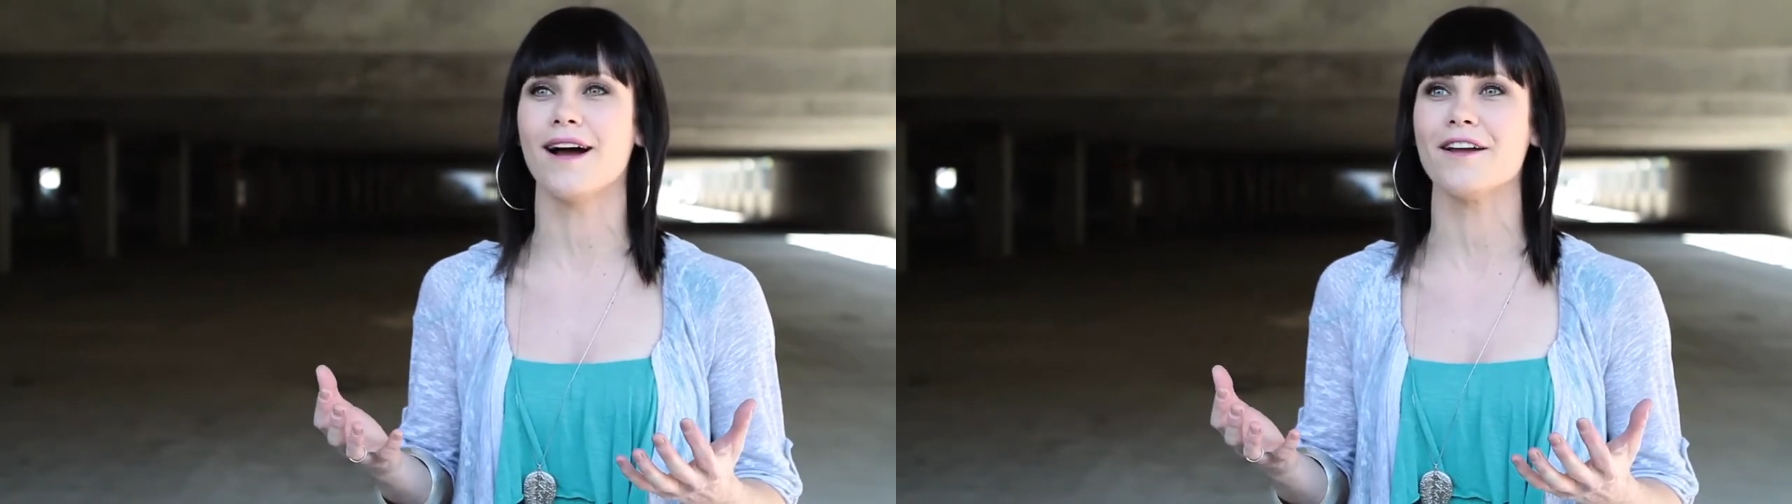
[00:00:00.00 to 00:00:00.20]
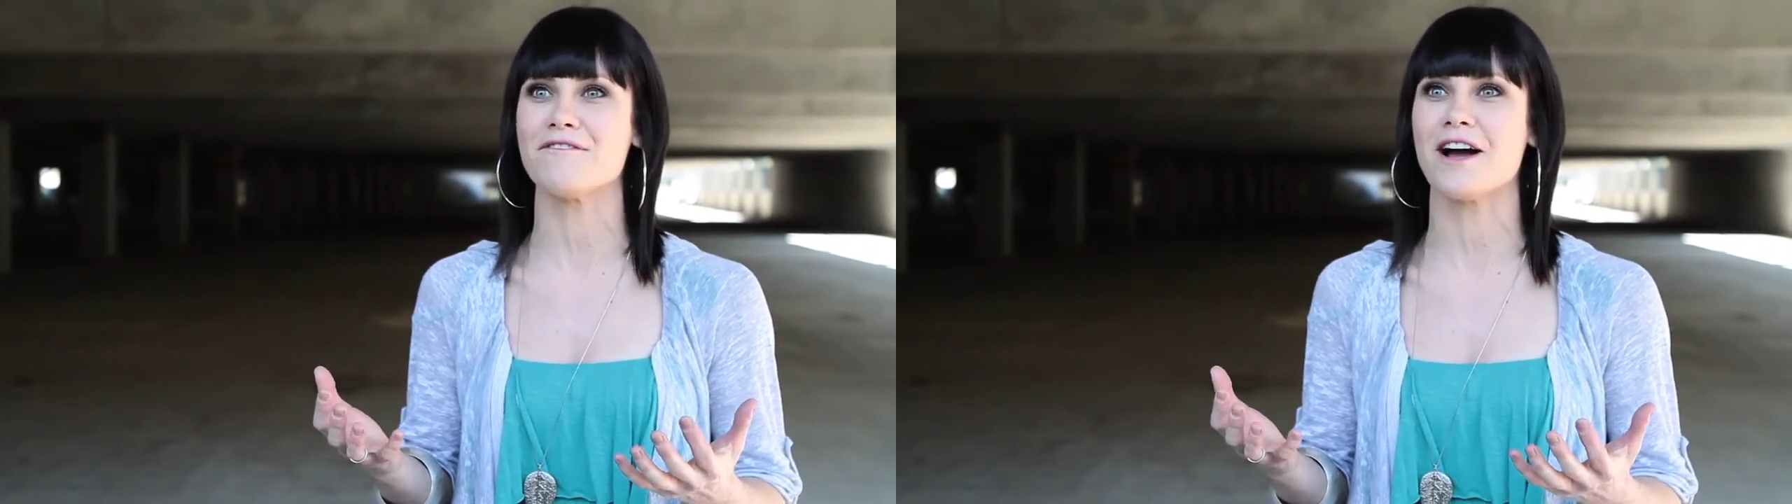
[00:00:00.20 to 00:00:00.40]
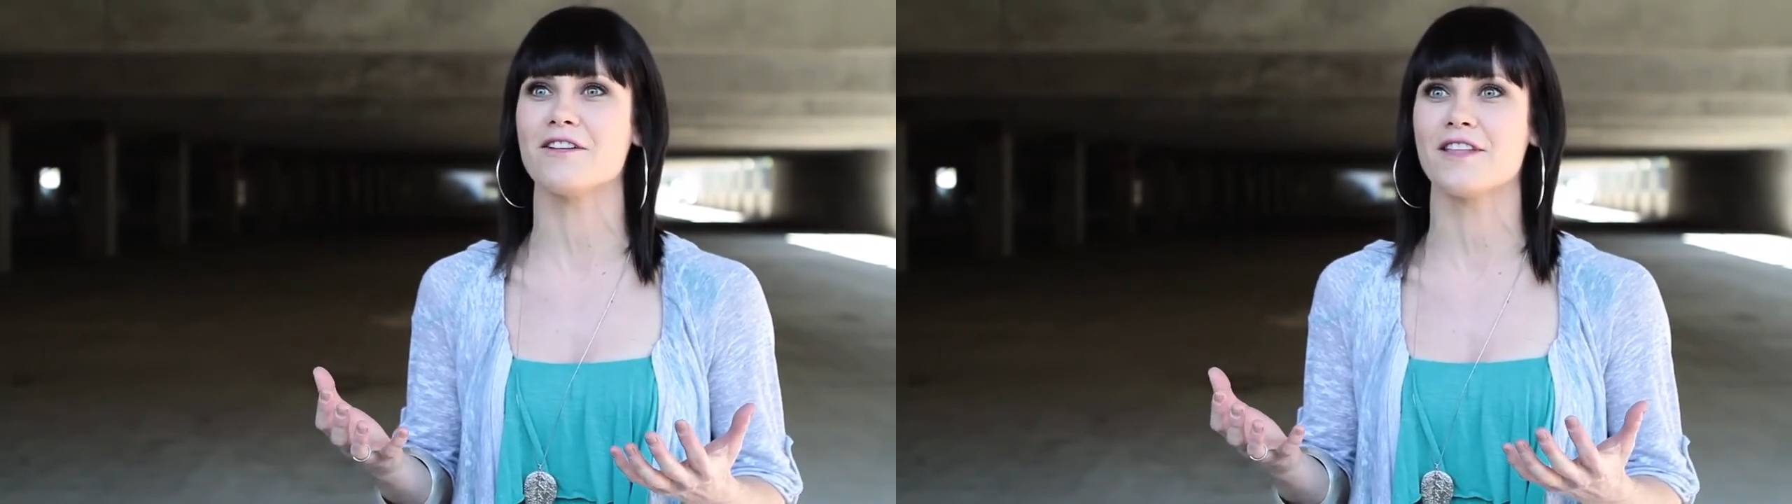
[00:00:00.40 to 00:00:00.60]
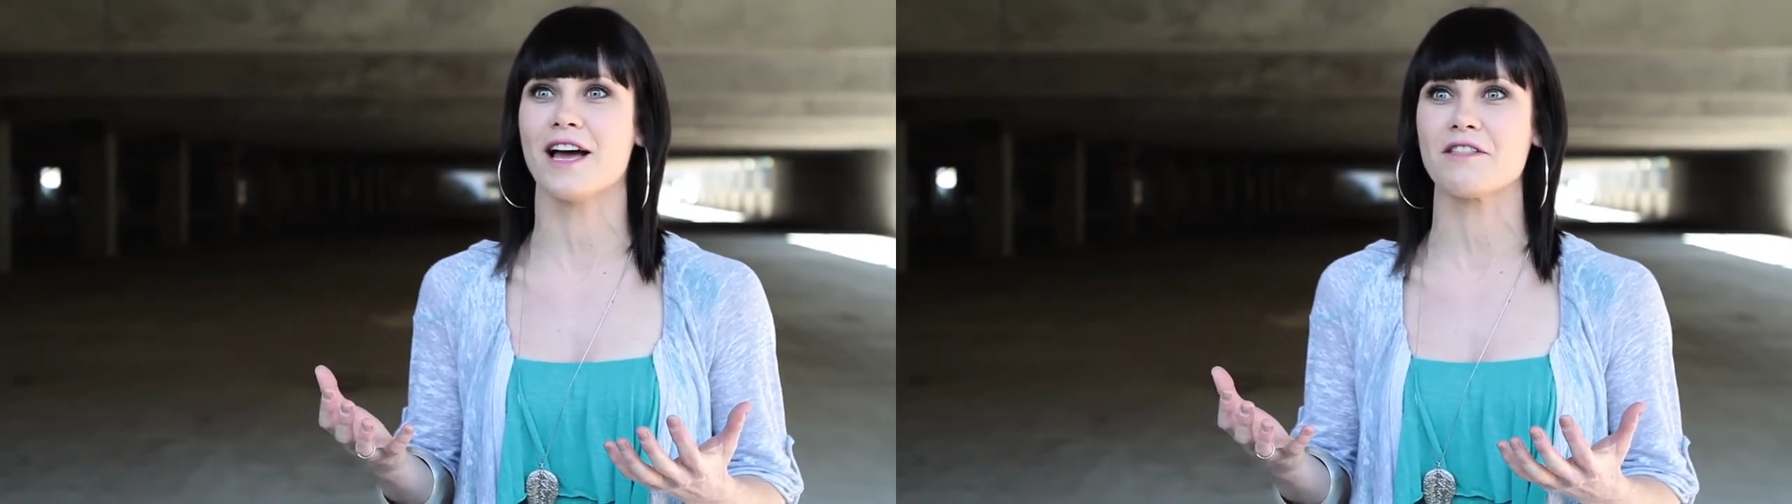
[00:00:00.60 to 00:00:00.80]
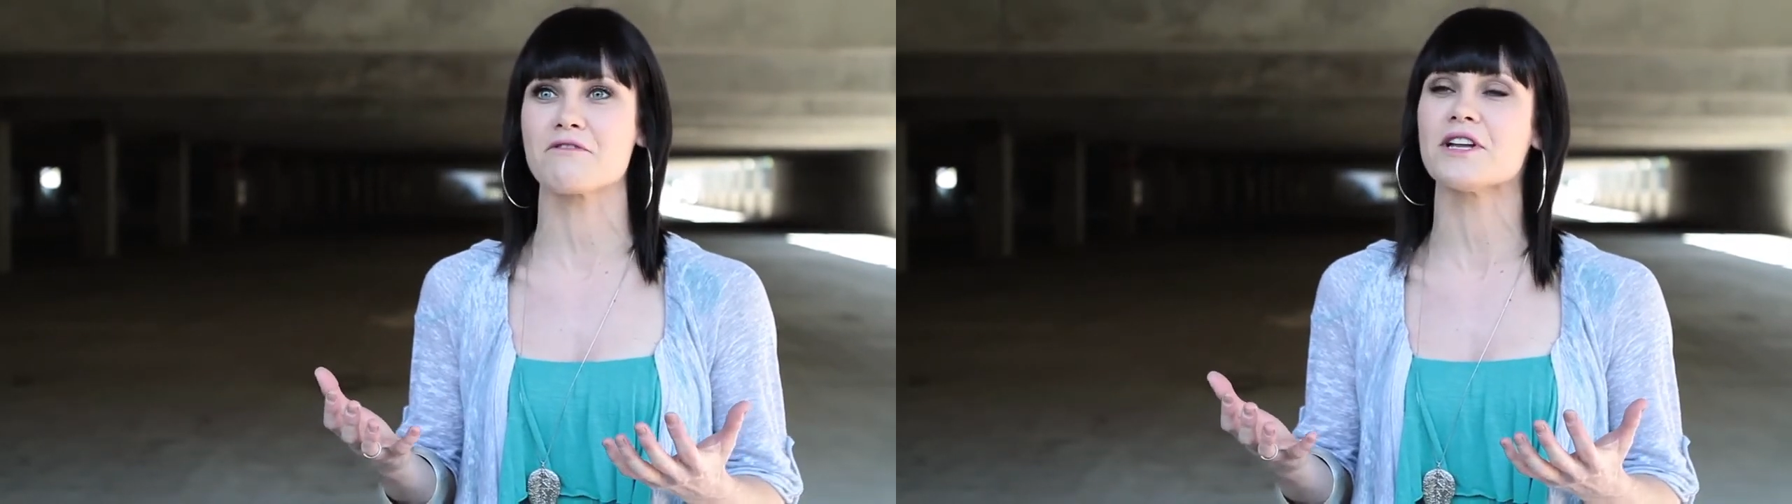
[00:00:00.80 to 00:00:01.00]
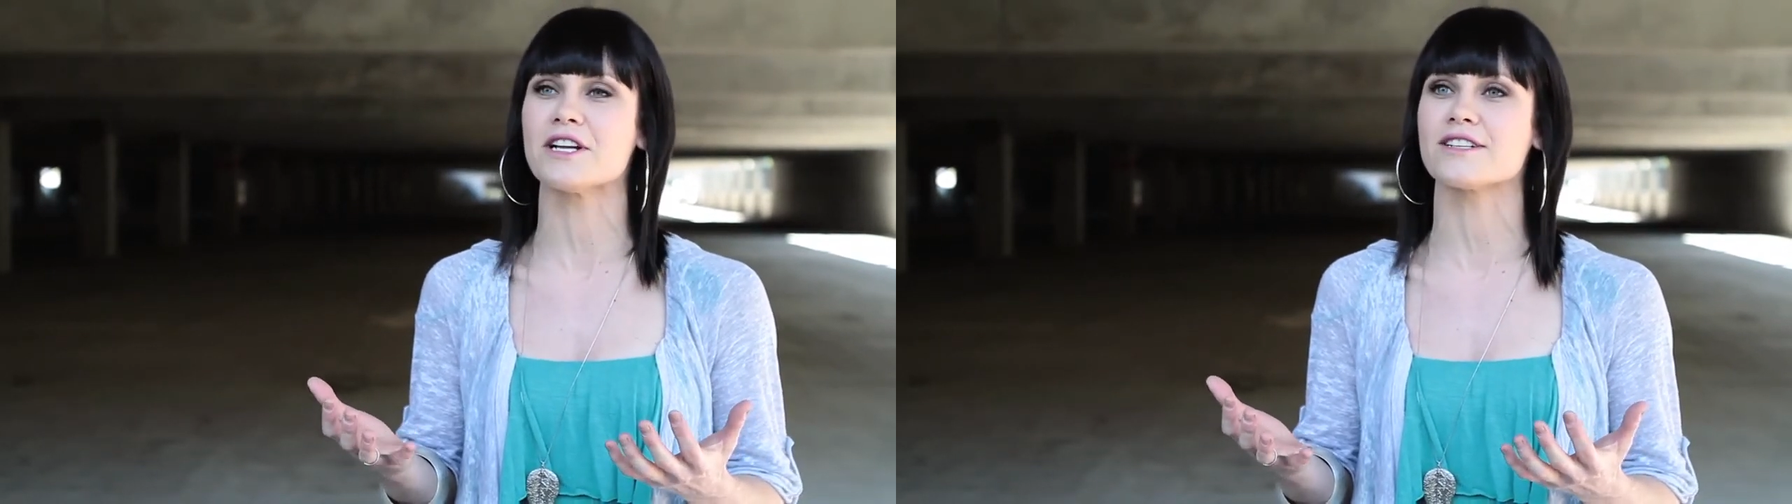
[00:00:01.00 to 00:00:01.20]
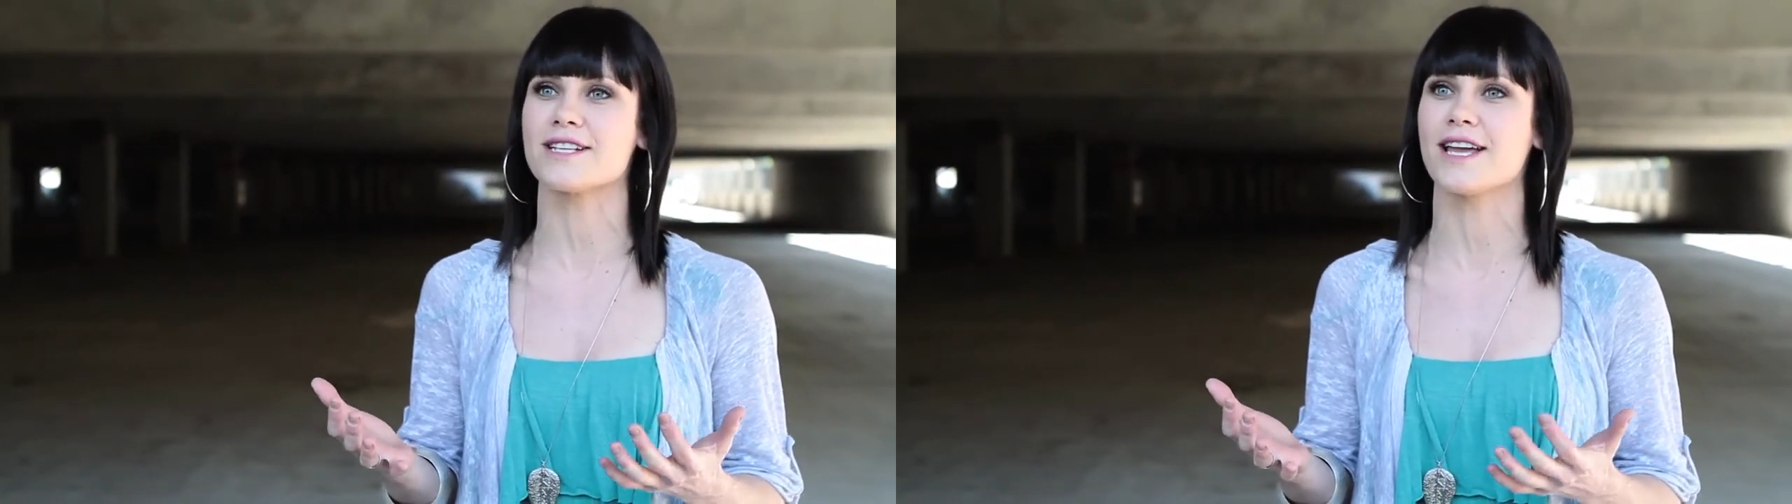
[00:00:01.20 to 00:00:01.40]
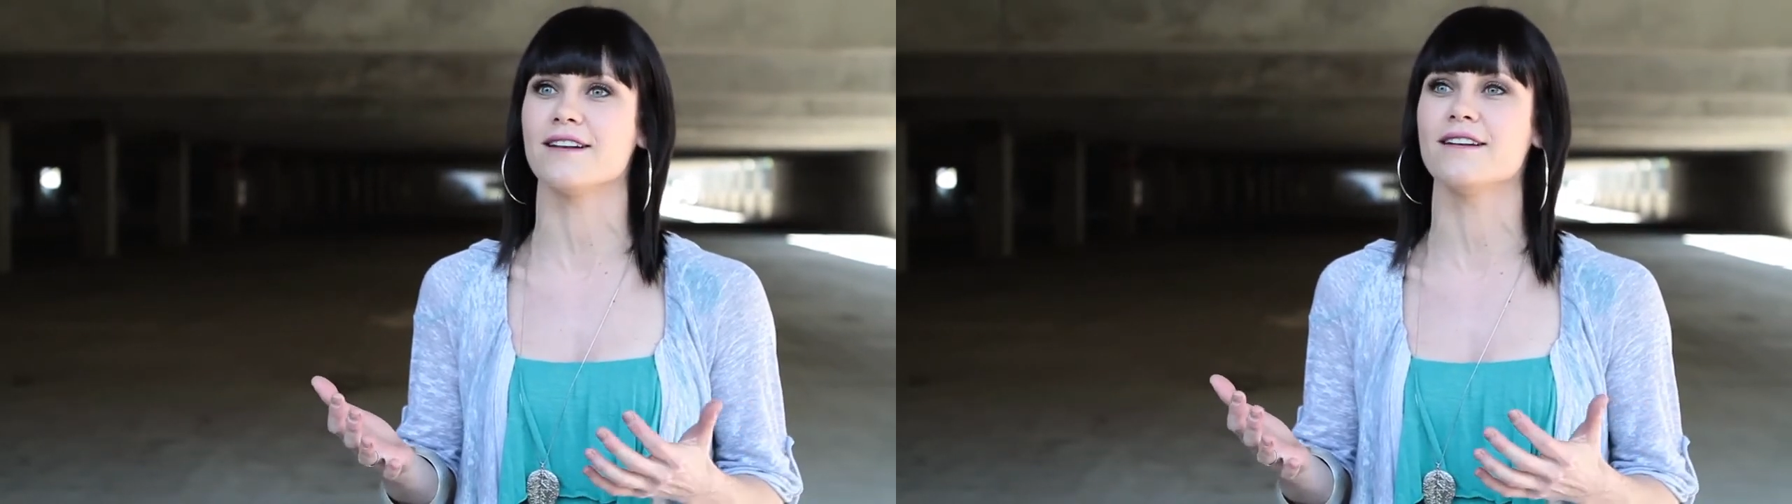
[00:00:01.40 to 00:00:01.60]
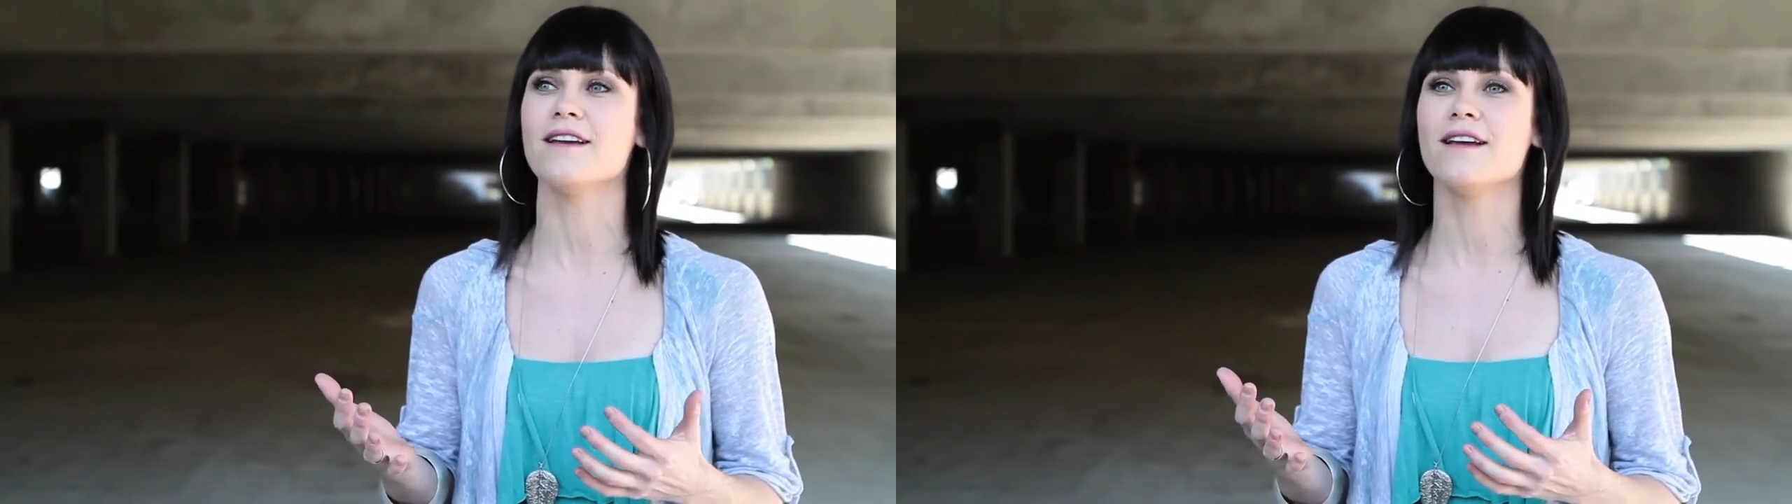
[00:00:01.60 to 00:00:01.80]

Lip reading: I found that 3 years in,